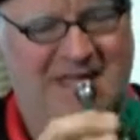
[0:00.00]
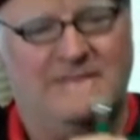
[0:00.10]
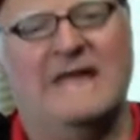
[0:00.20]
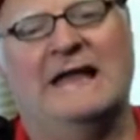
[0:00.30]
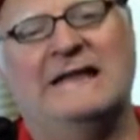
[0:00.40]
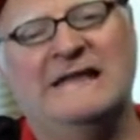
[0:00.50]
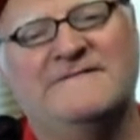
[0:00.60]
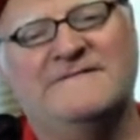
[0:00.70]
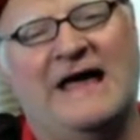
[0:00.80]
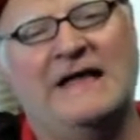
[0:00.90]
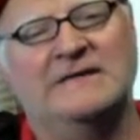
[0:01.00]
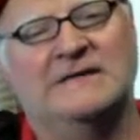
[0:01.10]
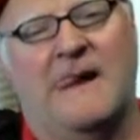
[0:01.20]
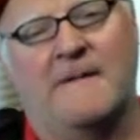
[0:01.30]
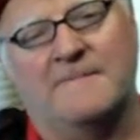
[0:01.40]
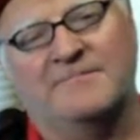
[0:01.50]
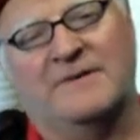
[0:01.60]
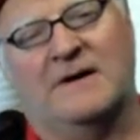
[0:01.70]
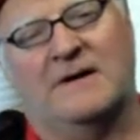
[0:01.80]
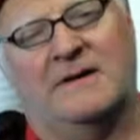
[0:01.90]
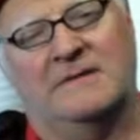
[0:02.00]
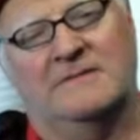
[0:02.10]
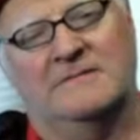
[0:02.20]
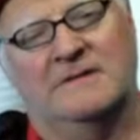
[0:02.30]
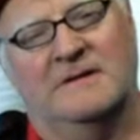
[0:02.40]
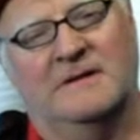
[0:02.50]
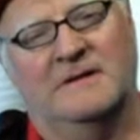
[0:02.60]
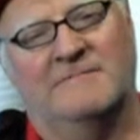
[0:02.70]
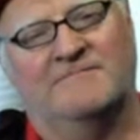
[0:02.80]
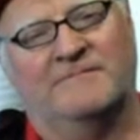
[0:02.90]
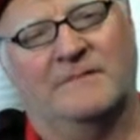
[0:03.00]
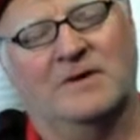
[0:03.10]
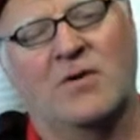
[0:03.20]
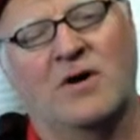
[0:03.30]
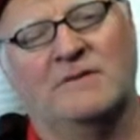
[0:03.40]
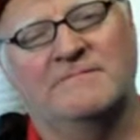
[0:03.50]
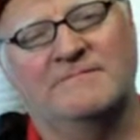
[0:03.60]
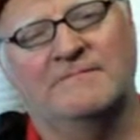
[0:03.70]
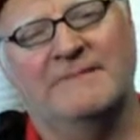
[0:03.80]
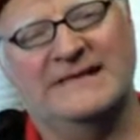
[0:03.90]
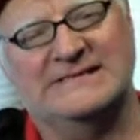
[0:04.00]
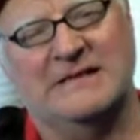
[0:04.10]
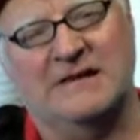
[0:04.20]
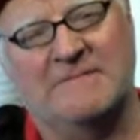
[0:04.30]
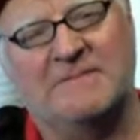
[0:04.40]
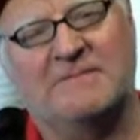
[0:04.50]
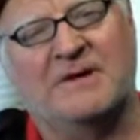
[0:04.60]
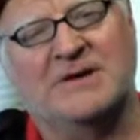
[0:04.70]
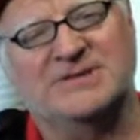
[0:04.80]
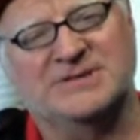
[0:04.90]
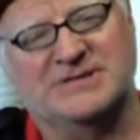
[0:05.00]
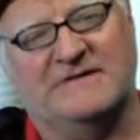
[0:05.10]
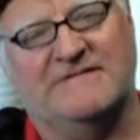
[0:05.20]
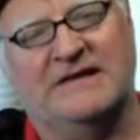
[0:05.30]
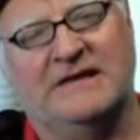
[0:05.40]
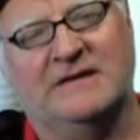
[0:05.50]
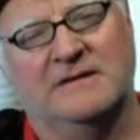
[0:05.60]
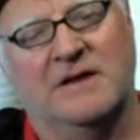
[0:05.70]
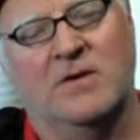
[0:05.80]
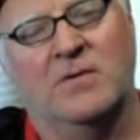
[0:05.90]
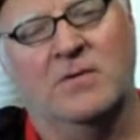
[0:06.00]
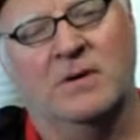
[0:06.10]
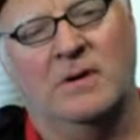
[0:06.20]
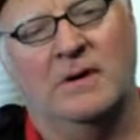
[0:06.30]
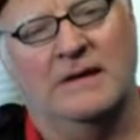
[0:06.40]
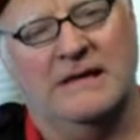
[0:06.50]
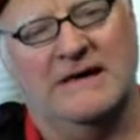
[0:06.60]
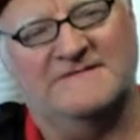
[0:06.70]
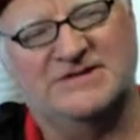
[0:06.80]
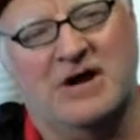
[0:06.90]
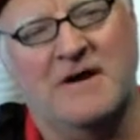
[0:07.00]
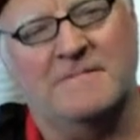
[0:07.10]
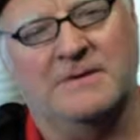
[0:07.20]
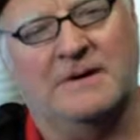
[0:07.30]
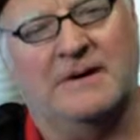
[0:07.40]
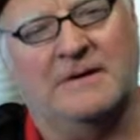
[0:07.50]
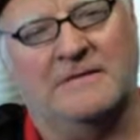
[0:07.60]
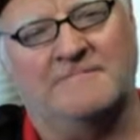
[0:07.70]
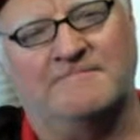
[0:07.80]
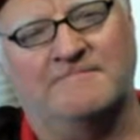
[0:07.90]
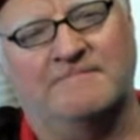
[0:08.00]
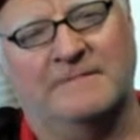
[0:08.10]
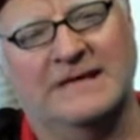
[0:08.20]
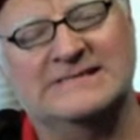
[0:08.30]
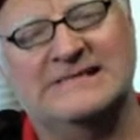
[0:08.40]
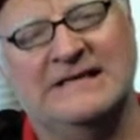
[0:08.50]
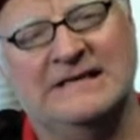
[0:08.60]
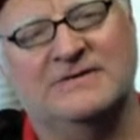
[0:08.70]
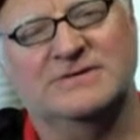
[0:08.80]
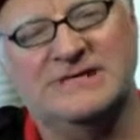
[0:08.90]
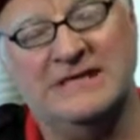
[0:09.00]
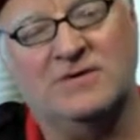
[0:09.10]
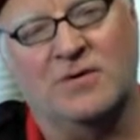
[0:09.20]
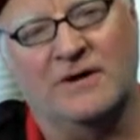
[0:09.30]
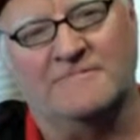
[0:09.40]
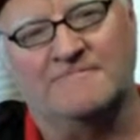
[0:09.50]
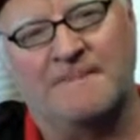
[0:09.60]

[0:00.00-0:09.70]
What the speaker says: that E flat, the chord based on the upper partials of the low F sharp extended 13th chord,